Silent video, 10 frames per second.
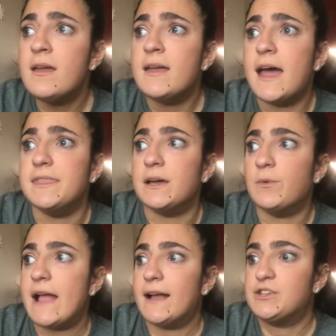I think we
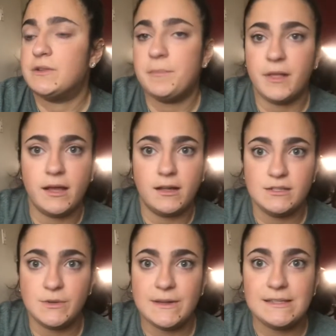actually plan on
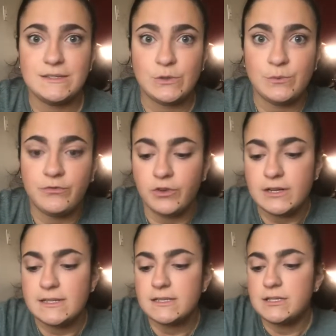doing Zoom for
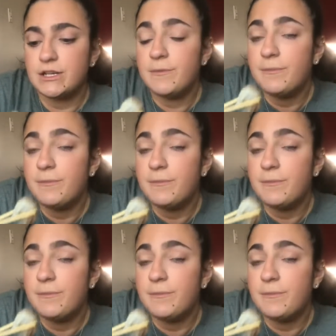Easter,